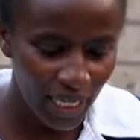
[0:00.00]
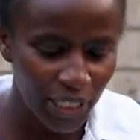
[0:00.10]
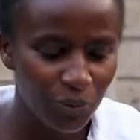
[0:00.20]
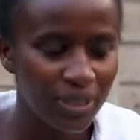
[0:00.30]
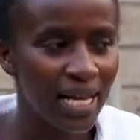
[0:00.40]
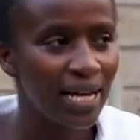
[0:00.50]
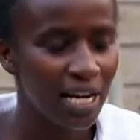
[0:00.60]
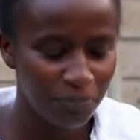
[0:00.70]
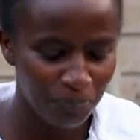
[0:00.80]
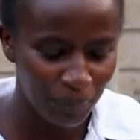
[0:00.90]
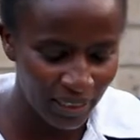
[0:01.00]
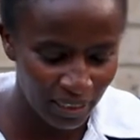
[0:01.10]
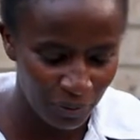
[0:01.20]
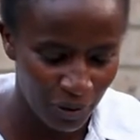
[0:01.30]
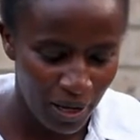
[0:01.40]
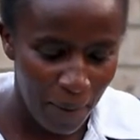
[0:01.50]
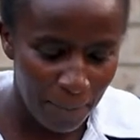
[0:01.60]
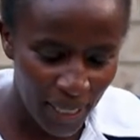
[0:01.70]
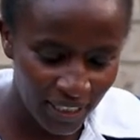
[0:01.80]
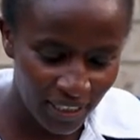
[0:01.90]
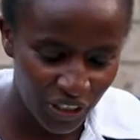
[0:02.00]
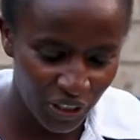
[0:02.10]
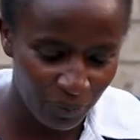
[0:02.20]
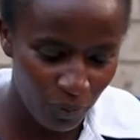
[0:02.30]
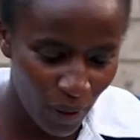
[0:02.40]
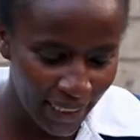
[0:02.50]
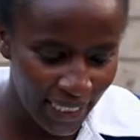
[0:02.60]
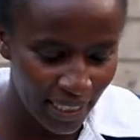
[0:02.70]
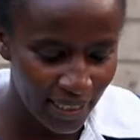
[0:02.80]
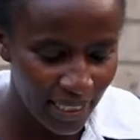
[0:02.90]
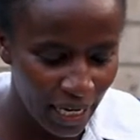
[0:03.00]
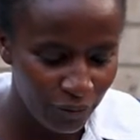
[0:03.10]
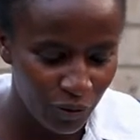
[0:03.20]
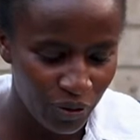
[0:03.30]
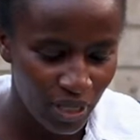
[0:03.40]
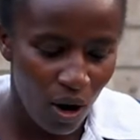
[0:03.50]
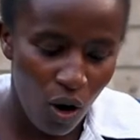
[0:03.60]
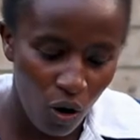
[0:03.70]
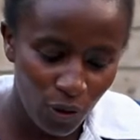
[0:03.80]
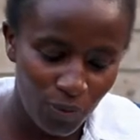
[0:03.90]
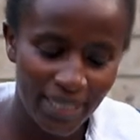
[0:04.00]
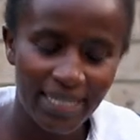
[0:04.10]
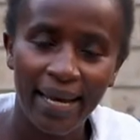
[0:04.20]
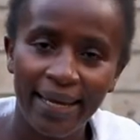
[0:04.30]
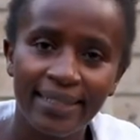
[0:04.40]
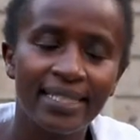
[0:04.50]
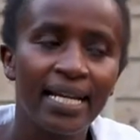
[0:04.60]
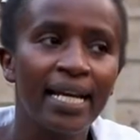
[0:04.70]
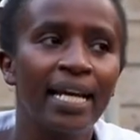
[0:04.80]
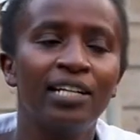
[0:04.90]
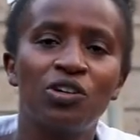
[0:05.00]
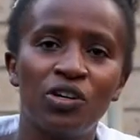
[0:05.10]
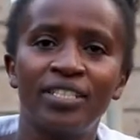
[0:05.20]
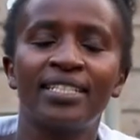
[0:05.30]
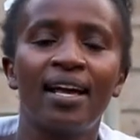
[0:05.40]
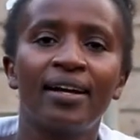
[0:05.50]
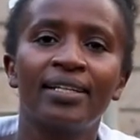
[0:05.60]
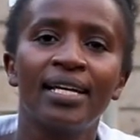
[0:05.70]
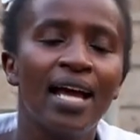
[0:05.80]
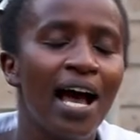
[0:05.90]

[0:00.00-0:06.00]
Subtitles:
It was an unbeatable partnership when his life was always held in God's hand.